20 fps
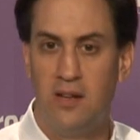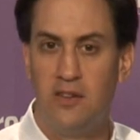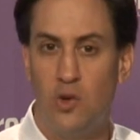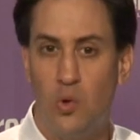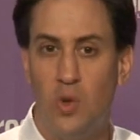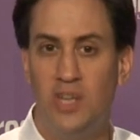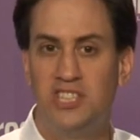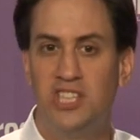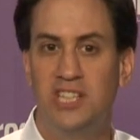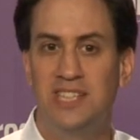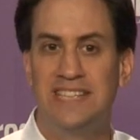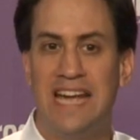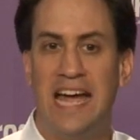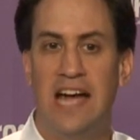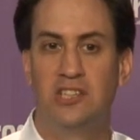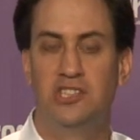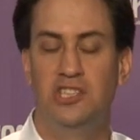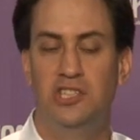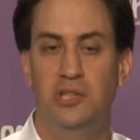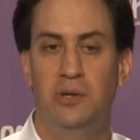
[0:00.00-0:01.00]
The question is
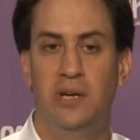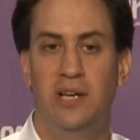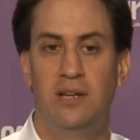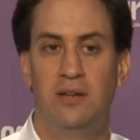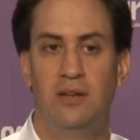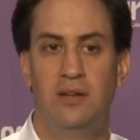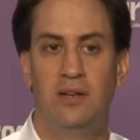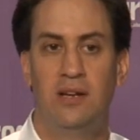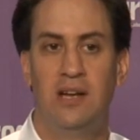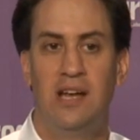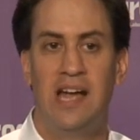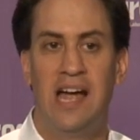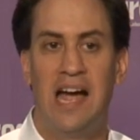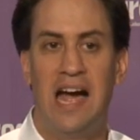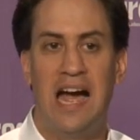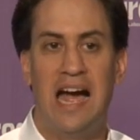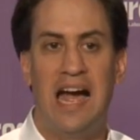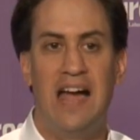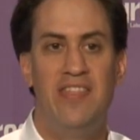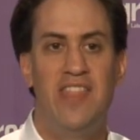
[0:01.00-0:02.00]
how to do it.
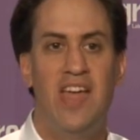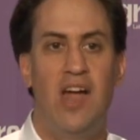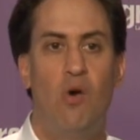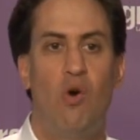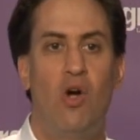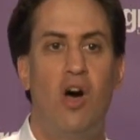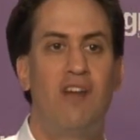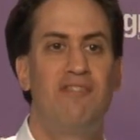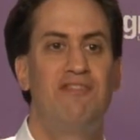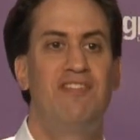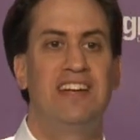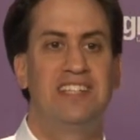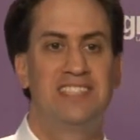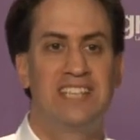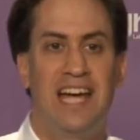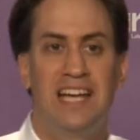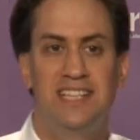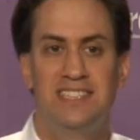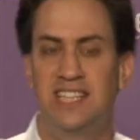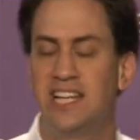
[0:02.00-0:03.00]
And there are
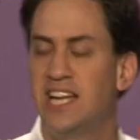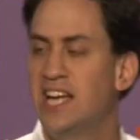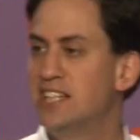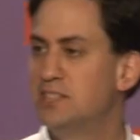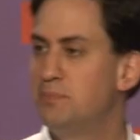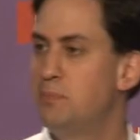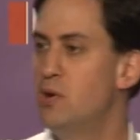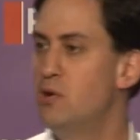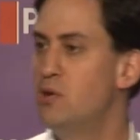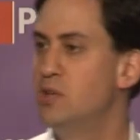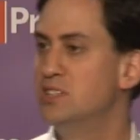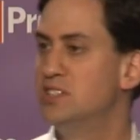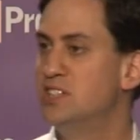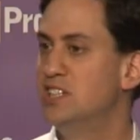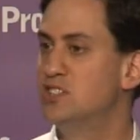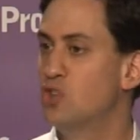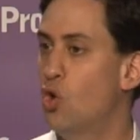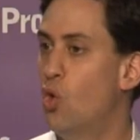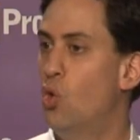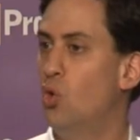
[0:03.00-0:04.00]
fantastic
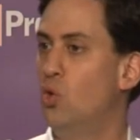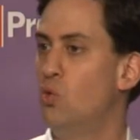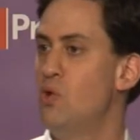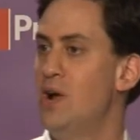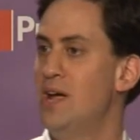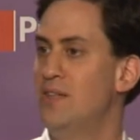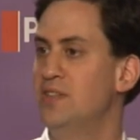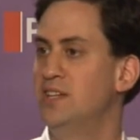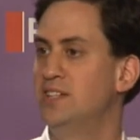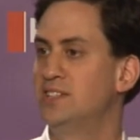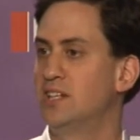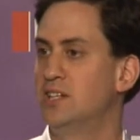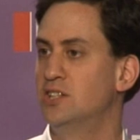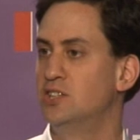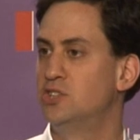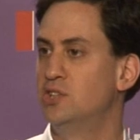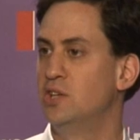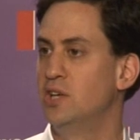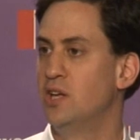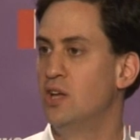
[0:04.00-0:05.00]
experiences all around this
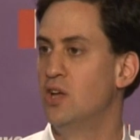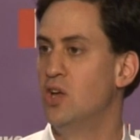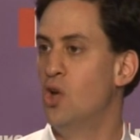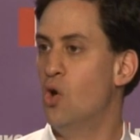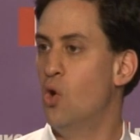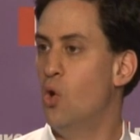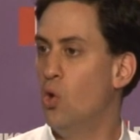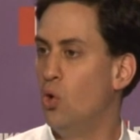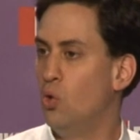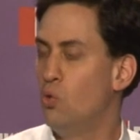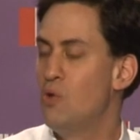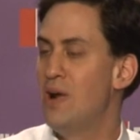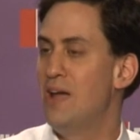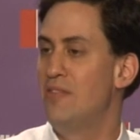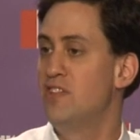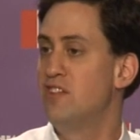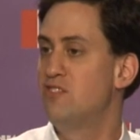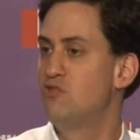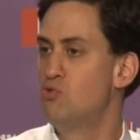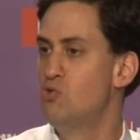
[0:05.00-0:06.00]
country, all
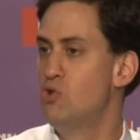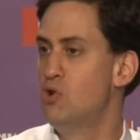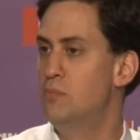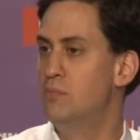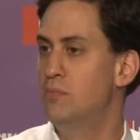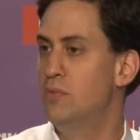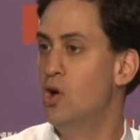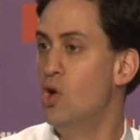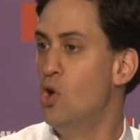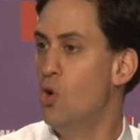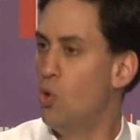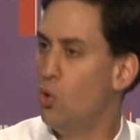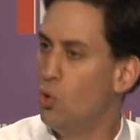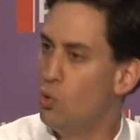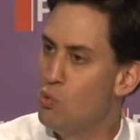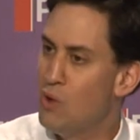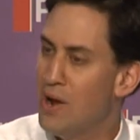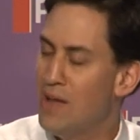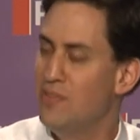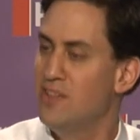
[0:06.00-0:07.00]
around this room,
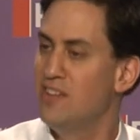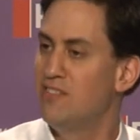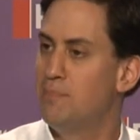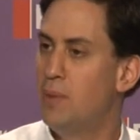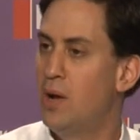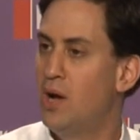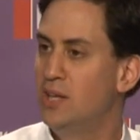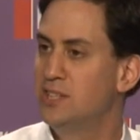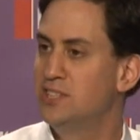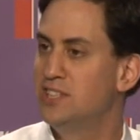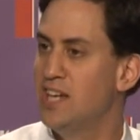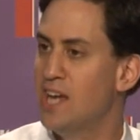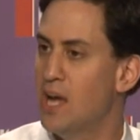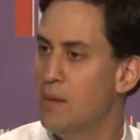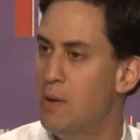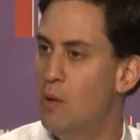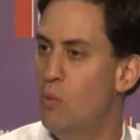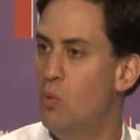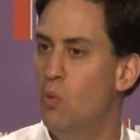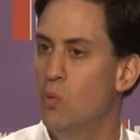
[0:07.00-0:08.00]
all around this party
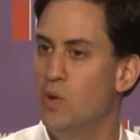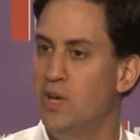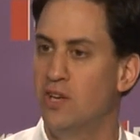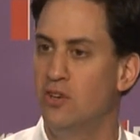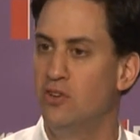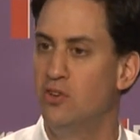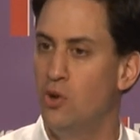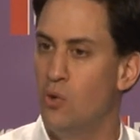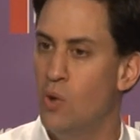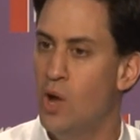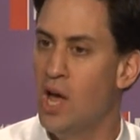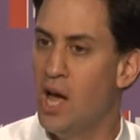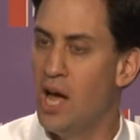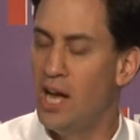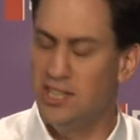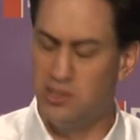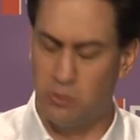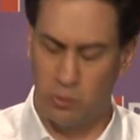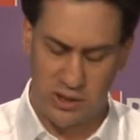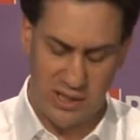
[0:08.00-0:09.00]
about what we can do.
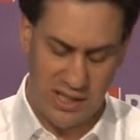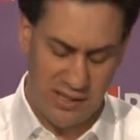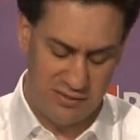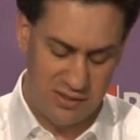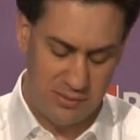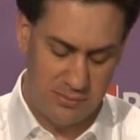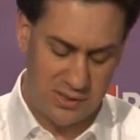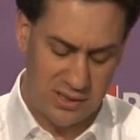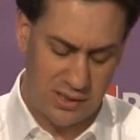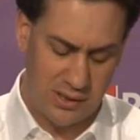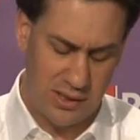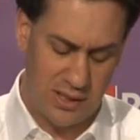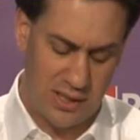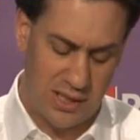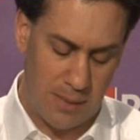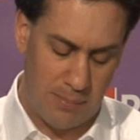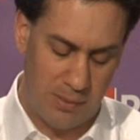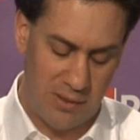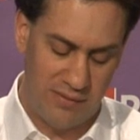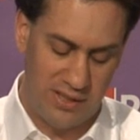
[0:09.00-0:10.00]
I just want to give a
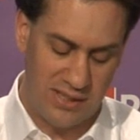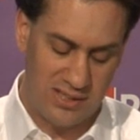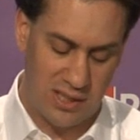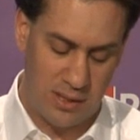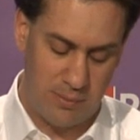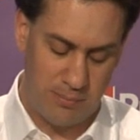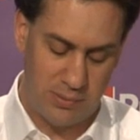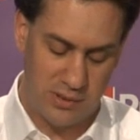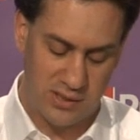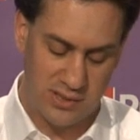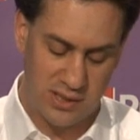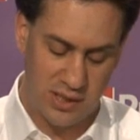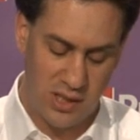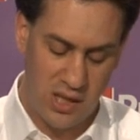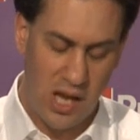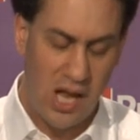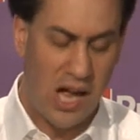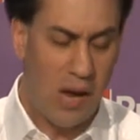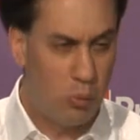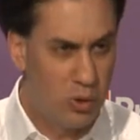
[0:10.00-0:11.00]
couple of examples.
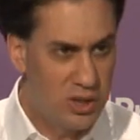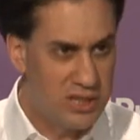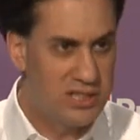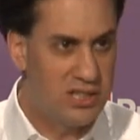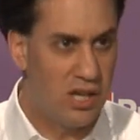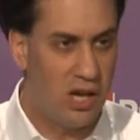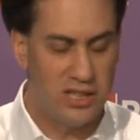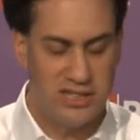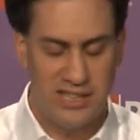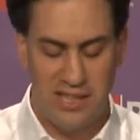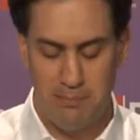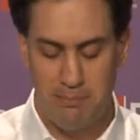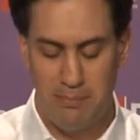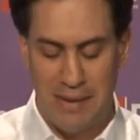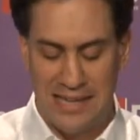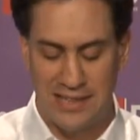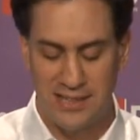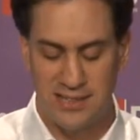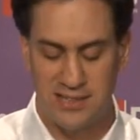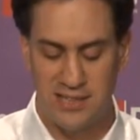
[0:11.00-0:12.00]
I want to start in
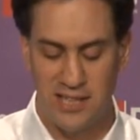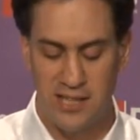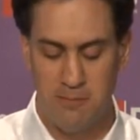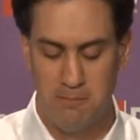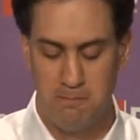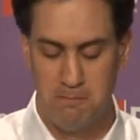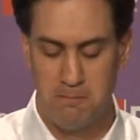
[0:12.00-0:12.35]
Battersea.